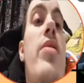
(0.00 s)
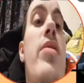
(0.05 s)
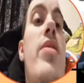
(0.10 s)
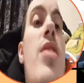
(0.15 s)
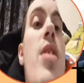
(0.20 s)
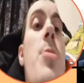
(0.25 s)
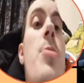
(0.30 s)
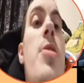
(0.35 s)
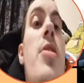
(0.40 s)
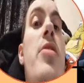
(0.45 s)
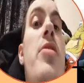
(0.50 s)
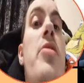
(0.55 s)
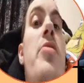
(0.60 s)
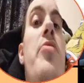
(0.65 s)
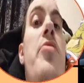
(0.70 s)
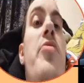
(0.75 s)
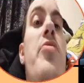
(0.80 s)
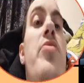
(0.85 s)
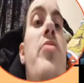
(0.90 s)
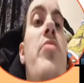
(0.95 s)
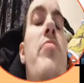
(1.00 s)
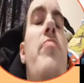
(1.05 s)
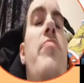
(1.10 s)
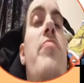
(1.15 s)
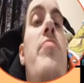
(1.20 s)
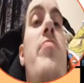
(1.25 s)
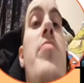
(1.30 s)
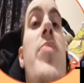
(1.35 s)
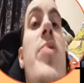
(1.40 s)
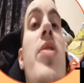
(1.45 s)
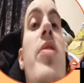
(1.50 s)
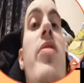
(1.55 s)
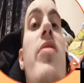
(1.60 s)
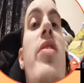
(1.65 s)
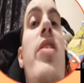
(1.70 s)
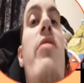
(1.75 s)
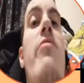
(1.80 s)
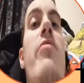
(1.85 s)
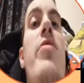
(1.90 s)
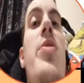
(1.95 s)
And then in Arkham
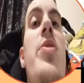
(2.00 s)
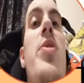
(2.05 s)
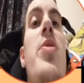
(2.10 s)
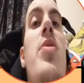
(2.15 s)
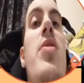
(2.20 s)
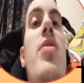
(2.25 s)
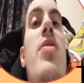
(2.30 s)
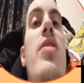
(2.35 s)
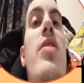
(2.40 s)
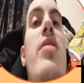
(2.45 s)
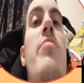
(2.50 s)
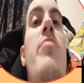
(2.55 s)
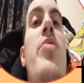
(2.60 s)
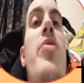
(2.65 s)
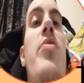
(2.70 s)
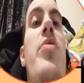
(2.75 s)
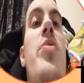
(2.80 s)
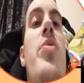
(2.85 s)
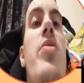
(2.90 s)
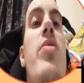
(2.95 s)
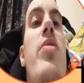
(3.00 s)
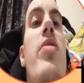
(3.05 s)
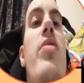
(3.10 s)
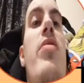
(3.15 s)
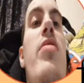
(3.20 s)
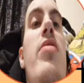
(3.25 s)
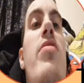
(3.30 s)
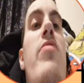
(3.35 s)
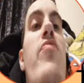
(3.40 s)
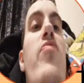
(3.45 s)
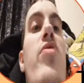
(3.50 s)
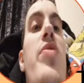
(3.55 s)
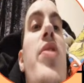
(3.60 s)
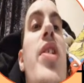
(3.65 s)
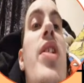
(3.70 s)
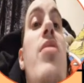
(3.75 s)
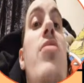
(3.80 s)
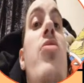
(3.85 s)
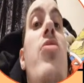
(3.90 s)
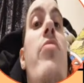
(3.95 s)
Knight, he releases the Cloudburst, and you've got
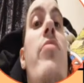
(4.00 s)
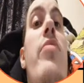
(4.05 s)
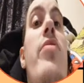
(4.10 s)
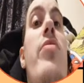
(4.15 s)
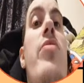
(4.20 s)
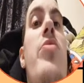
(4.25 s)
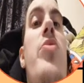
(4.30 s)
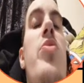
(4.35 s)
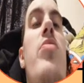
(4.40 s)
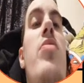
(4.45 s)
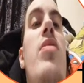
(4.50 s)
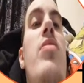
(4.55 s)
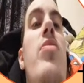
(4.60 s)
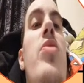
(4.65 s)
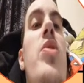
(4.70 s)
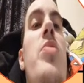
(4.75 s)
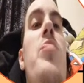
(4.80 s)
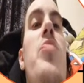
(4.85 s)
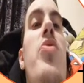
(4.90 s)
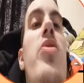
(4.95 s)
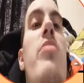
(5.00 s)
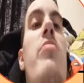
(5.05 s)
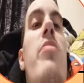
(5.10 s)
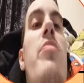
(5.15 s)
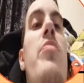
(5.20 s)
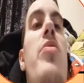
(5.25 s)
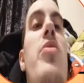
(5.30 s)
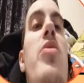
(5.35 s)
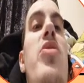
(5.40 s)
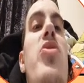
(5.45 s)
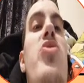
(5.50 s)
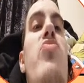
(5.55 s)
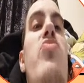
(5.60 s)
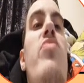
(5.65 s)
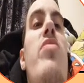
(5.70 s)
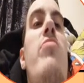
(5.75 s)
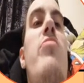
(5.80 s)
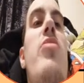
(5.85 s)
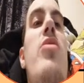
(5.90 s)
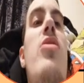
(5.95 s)
that going on, so that does put him up in the
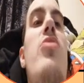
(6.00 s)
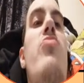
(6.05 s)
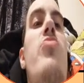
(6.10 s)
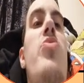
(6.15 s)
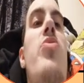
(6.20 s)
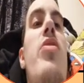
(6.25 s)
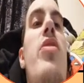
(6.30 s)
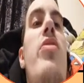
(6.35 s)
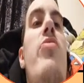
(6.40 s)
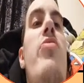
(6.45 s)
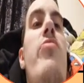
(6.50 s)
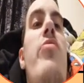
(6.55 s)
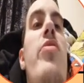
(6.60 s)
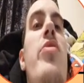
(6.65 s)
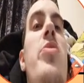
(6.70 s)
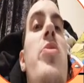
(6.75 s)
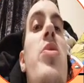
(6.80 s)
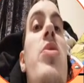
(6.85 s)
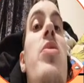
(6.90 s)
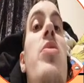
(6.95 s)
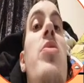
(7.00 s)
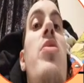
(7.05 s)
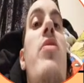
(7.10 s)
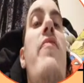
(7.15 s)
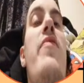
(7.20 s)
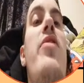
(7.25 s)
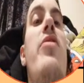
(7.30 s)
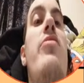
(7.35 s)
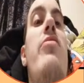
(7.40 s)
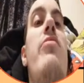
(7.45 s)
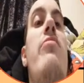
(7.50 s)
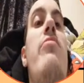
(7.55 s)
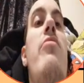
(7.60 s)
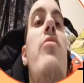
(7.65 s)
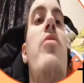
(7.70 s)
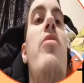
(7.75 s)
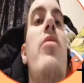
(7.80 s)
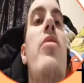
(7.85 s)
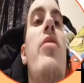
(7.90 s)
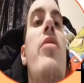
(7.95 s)
extreme dangerous category because he's the villain who
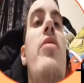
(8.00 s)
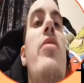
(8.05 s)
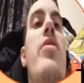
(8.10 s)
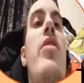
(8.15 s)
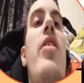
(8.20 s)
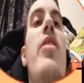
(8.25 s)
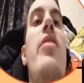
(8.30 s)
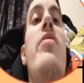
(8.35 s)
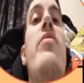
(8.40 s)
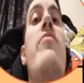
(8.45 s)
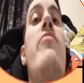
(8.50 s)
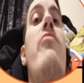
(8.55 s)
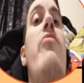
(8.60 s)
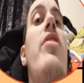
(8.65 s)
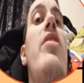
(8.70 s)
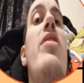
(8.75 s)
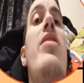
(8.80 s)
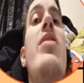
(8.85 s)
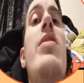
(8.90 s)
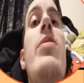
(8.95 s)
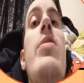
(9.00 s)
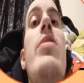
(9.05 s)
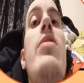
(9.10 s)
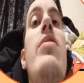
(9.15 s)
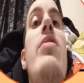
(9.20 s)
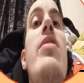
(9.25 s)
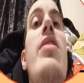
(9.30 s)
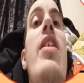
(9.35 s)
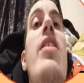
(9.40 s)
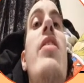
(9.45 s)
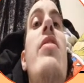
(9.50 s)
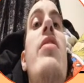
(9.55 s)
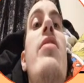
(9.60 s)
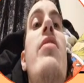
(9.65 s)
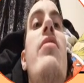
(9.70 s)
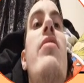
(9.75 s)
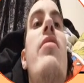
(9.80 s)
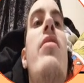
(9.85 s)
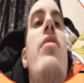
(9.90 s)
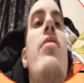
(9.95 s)
kind of wins, kind of,
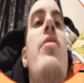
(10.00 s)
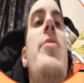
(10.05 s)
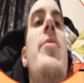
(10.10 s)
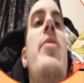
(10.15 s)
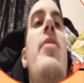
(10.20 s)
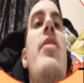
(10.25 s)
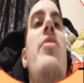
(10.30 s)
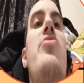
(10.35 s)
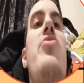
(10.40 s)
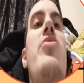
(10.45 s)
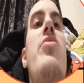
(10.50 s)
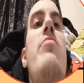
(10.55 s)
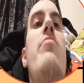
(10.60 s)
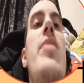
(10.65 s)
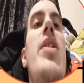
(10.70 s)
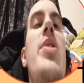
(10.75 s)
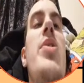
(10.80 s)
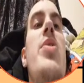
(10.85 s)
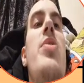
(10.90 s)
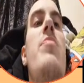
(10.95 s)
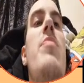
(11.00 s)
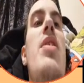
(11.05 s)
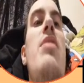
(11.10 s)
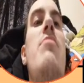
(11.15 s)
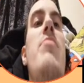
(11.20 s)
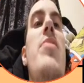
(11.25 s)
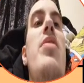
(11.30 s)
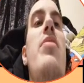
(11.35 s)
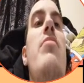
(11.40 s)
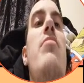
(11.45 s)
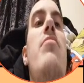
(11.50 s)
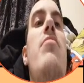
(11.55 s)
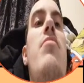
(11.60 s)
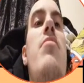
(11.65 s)
because he actually unmasks Batman.